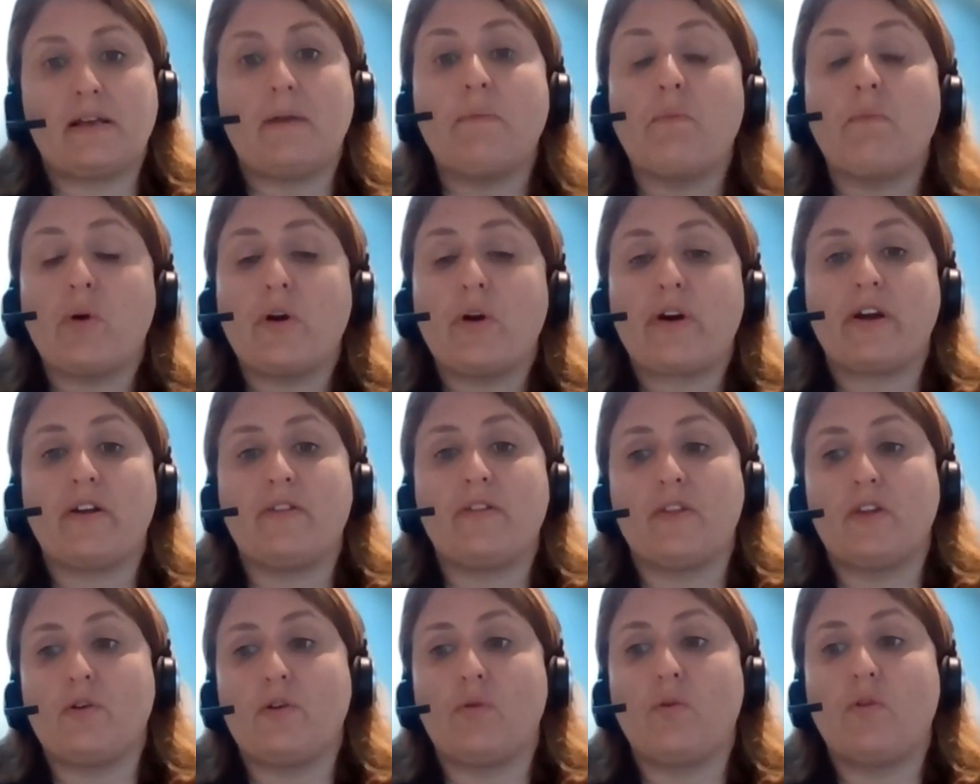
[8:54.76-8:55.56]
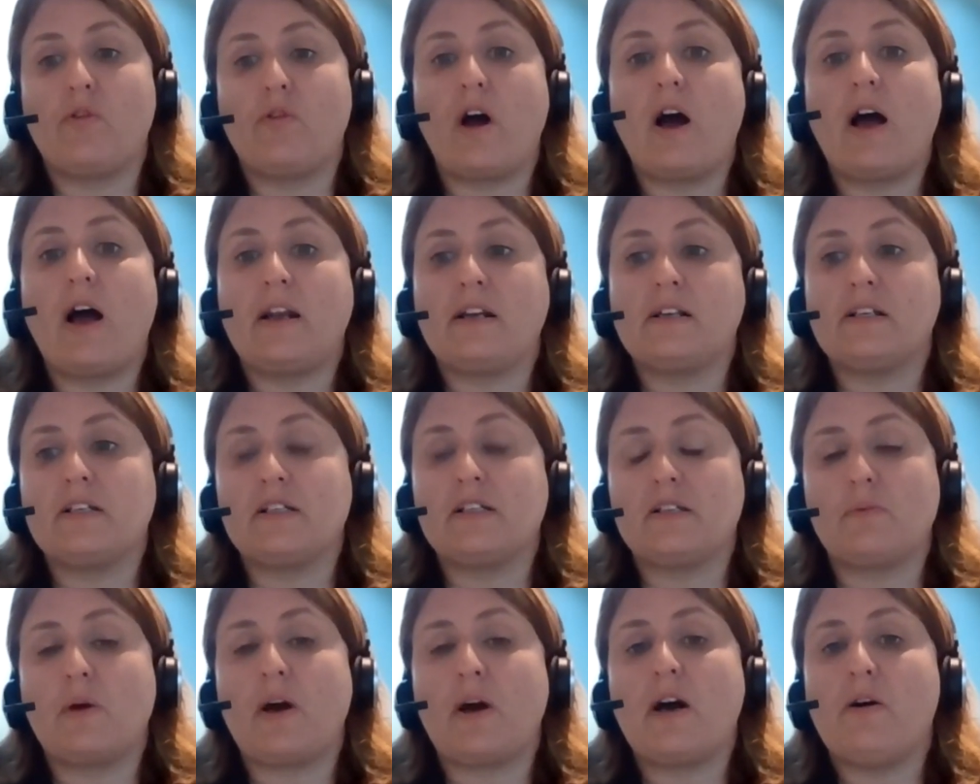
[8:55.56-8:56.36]
work in the North Island
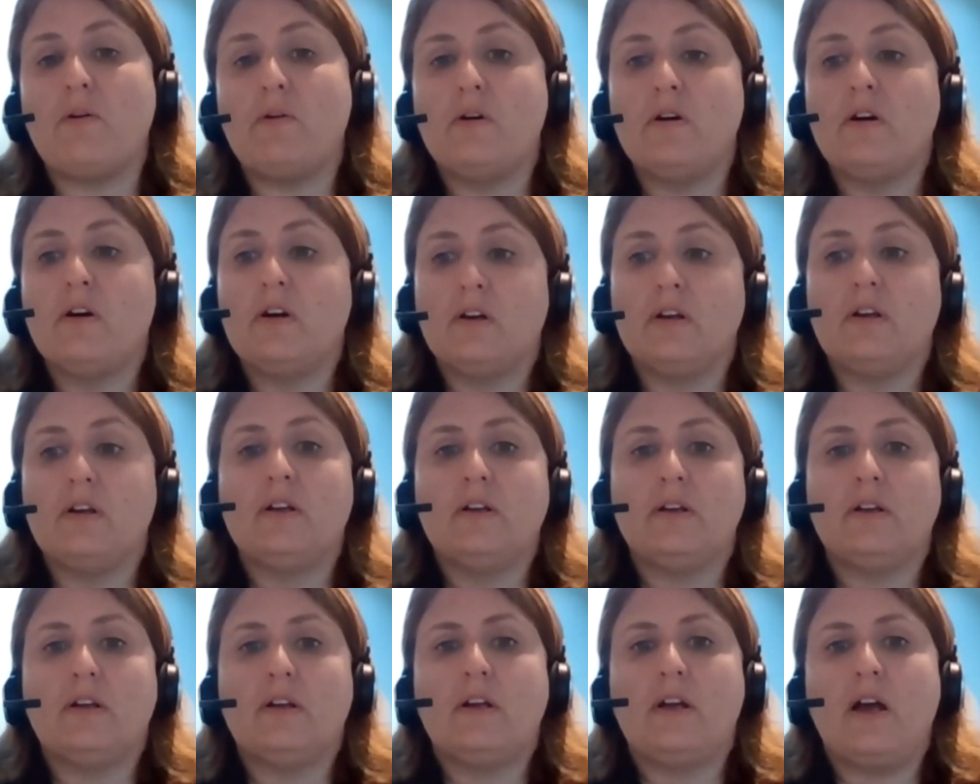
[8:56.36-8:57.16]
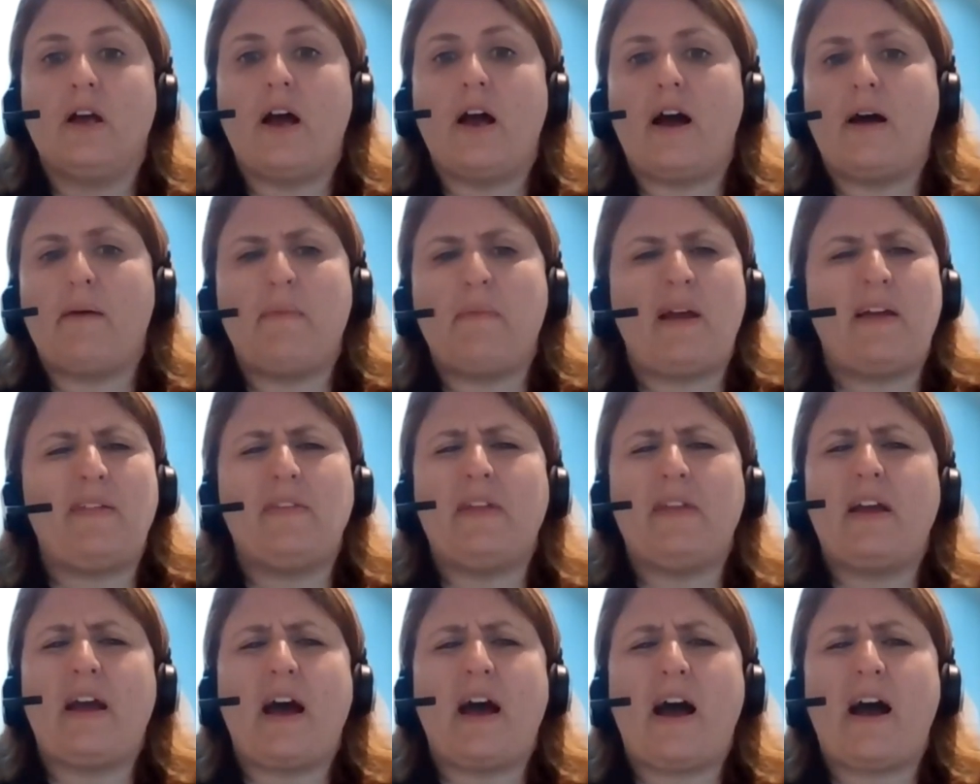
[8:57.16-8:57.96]
as well. And
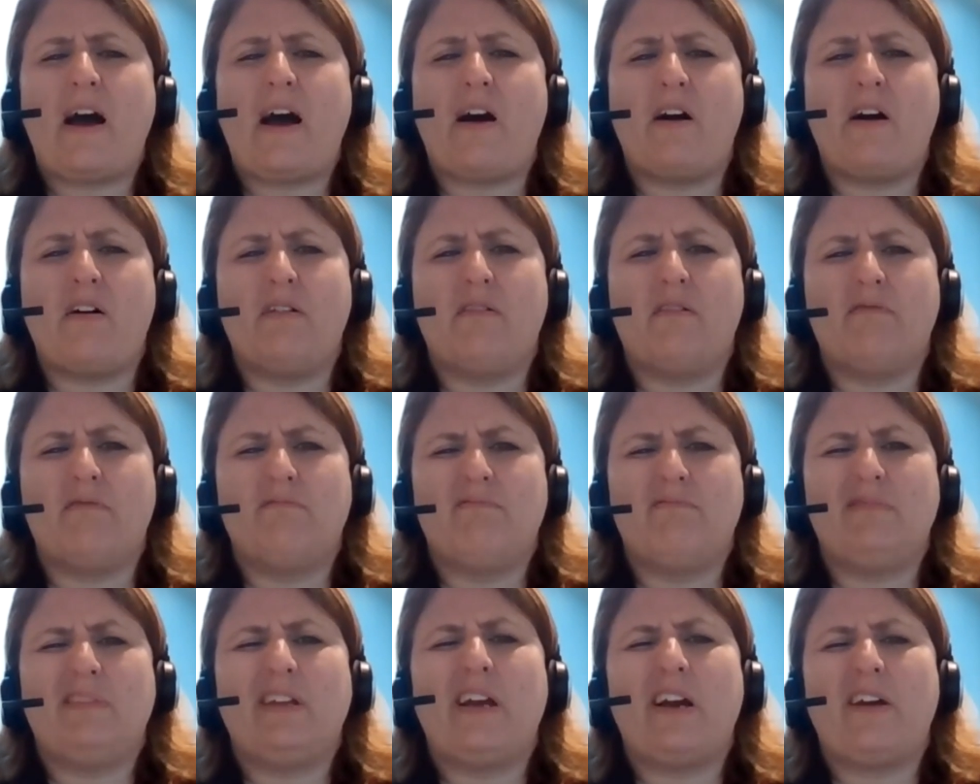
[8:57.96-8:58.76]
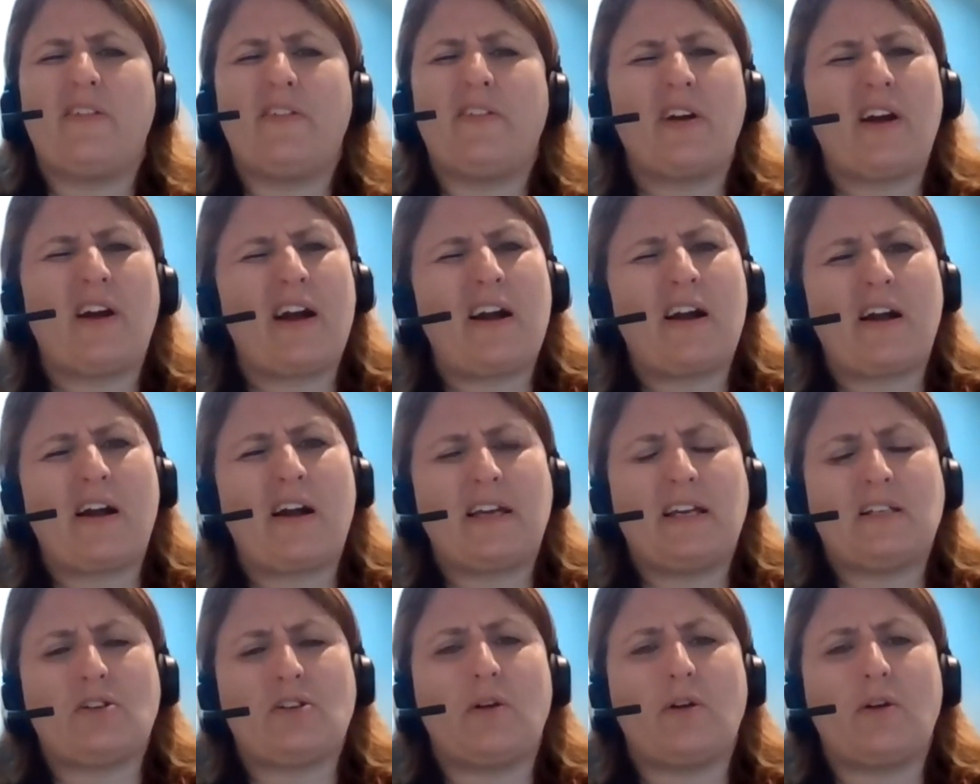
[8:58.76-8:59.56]
there are, I
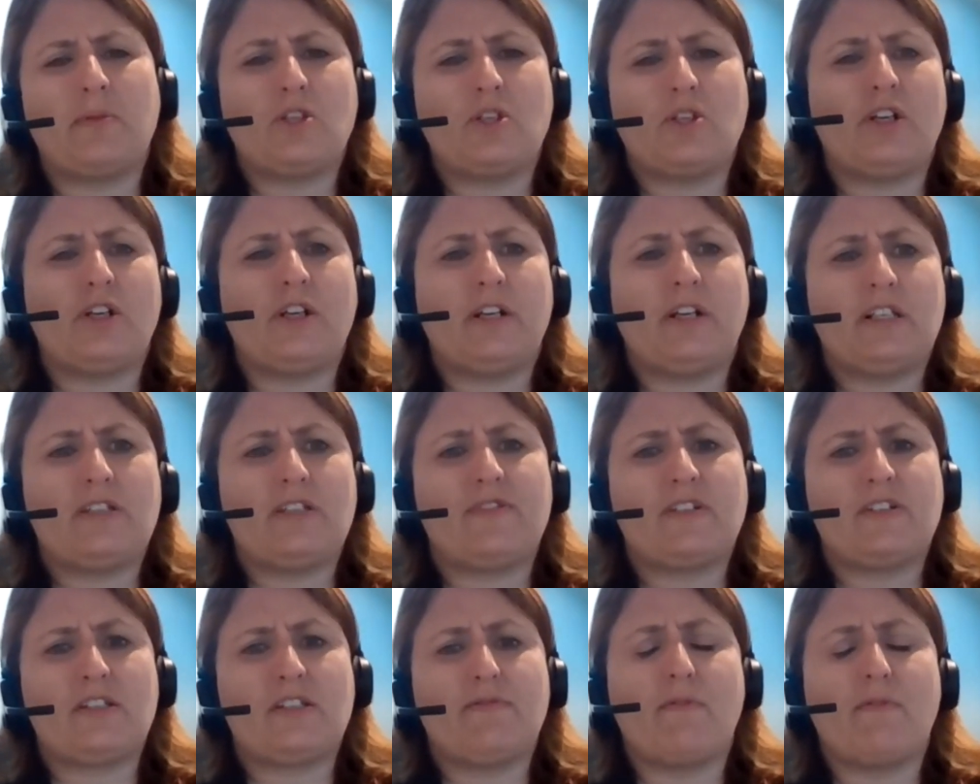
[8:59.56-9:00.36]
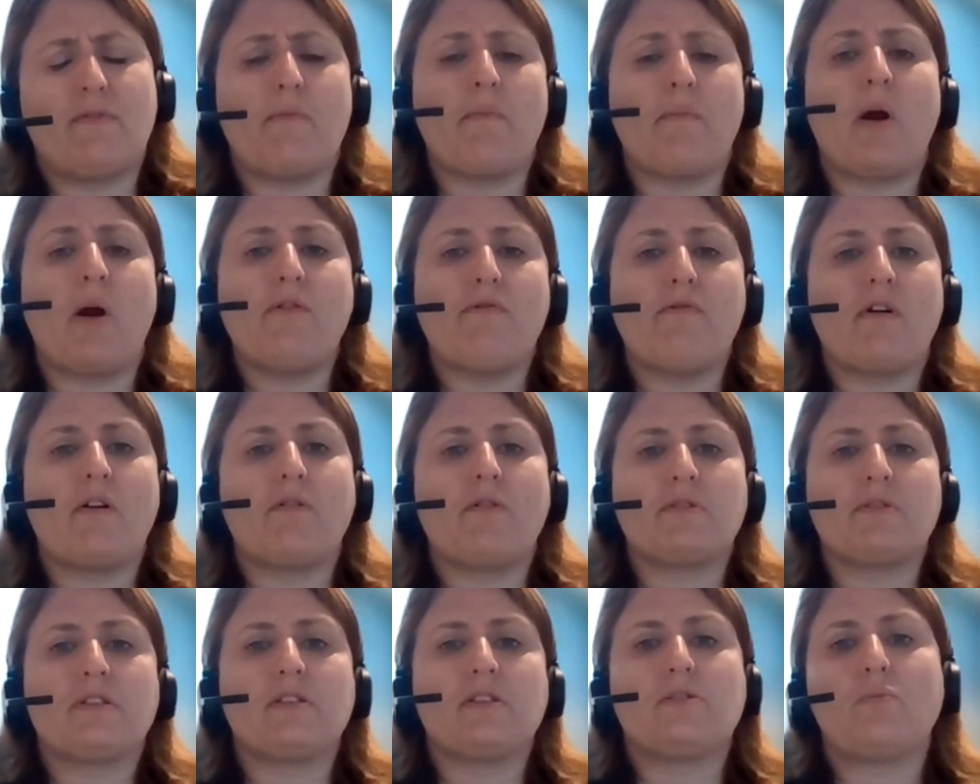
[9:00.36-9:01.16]
guess, opportunities for some remote
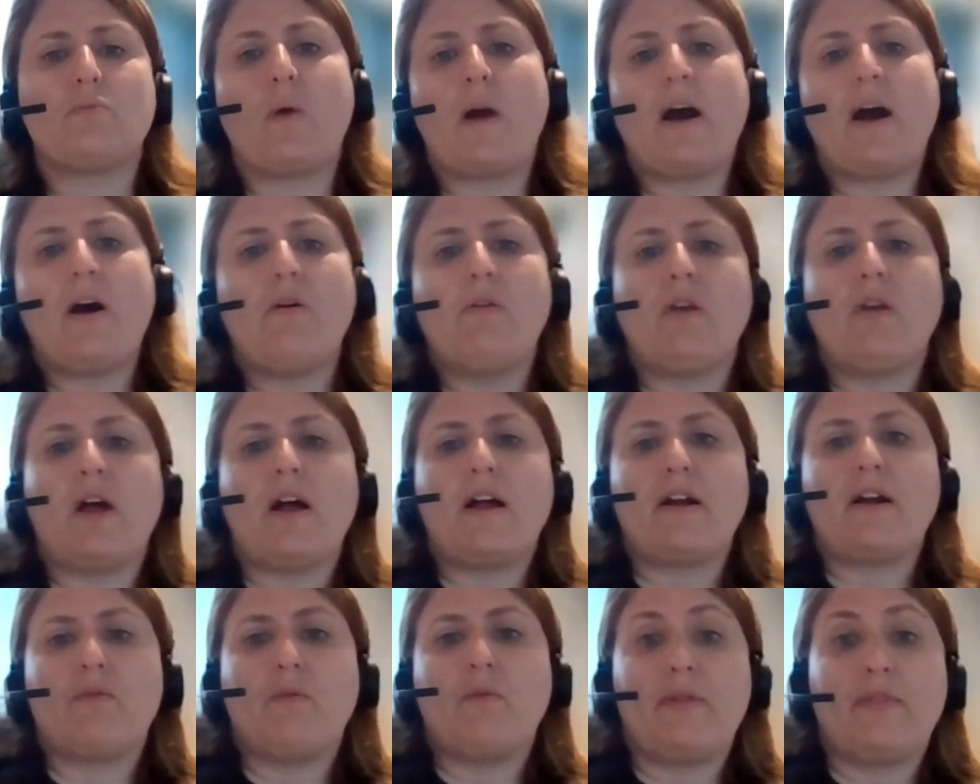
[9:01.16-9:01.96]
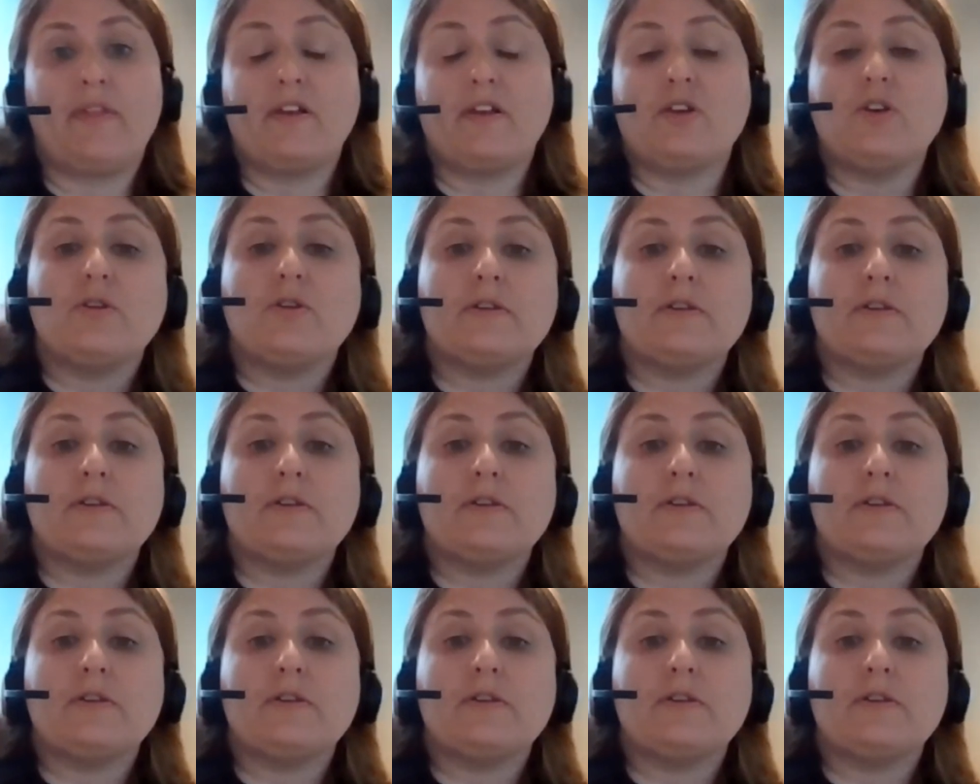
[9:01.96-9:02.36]
roles as well, like within New